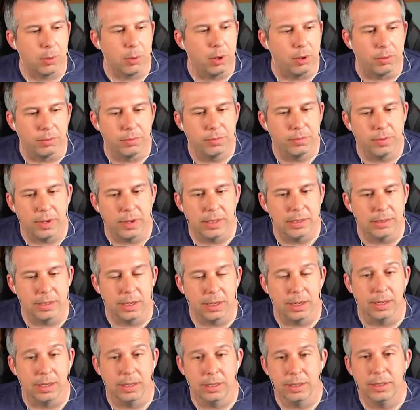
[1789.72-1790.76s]
off, and it's
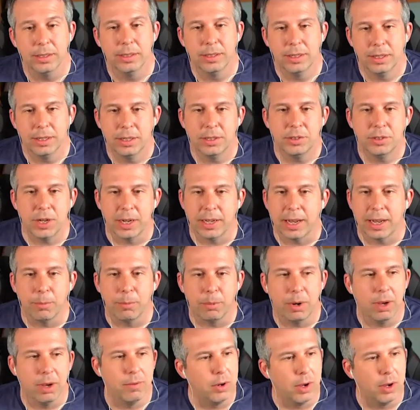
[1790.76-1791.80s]
like, check out
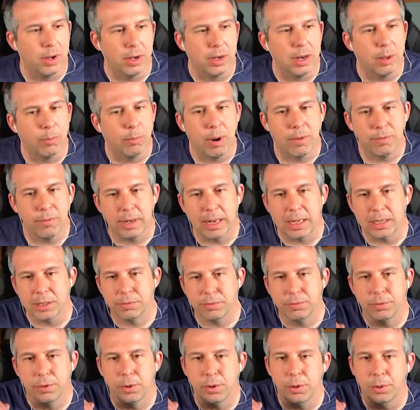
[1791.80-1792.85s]
what I've got, and whether that's
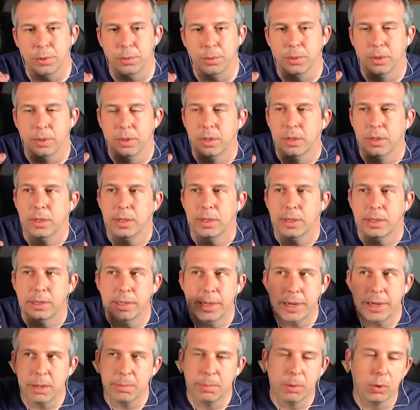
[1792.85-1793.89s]
through
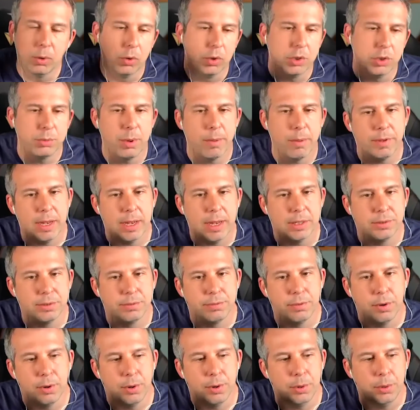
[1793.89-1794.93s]
leaderboards, whether that's
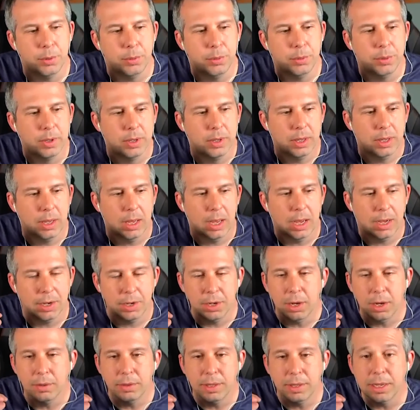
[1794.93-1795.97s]
through
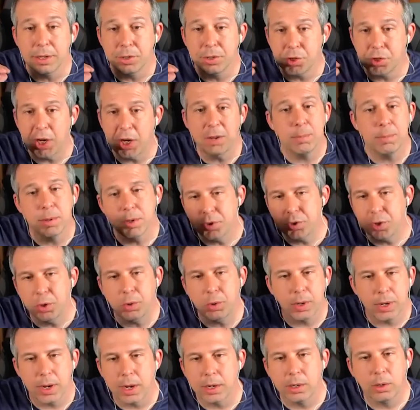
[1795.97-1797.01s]
the achievements you
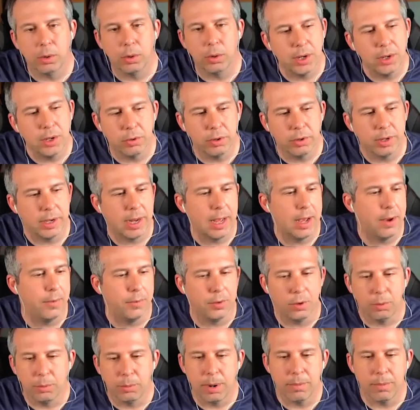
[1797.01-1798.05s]
can unlock in your account,
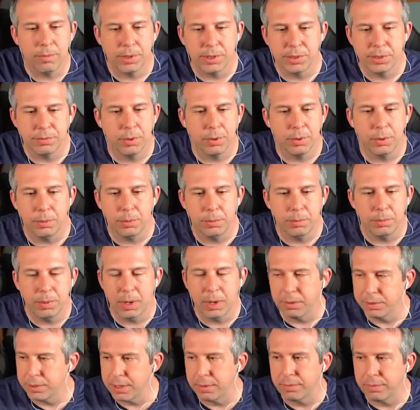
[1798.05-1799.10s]
or whether it's through
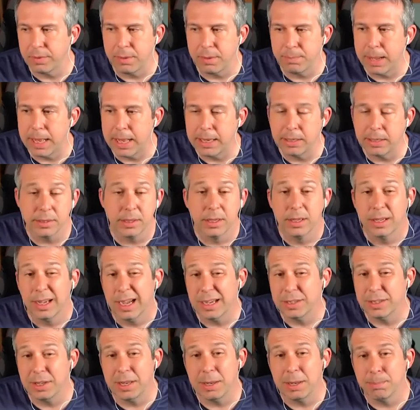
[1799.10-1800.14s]
stuff like banners. I
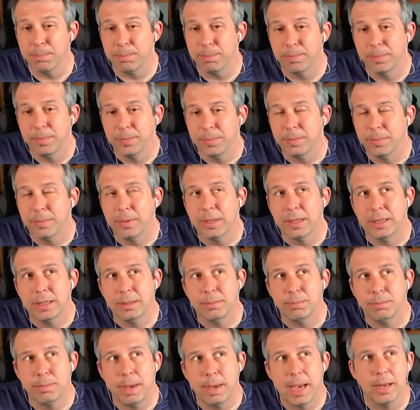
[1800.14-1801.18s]
actually think
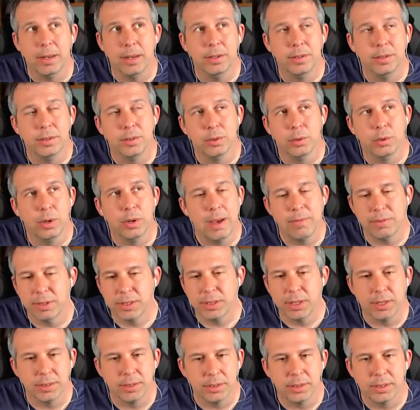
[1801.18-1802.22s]
banners or
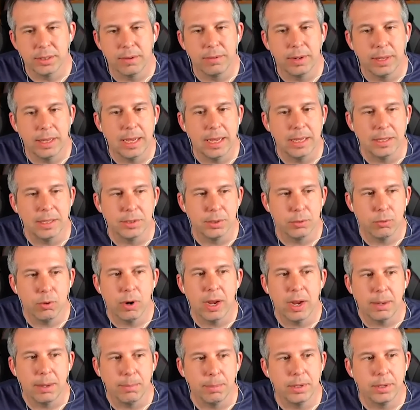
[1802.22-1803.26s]
avatars and stuff like that is
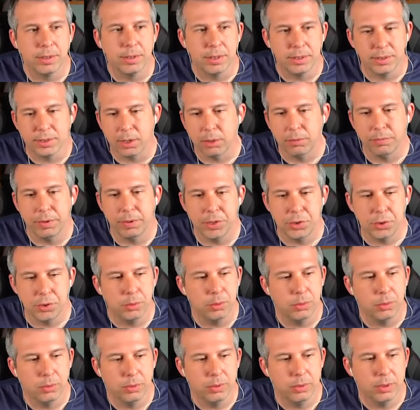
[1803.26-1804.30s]
great because it's so
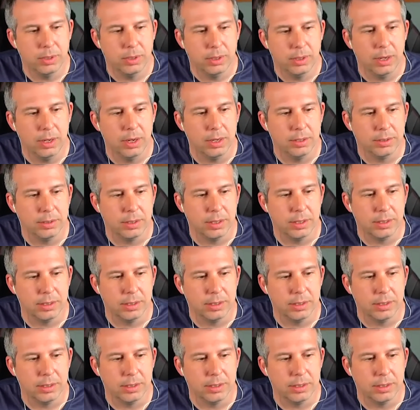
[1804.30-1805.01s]
visual. It's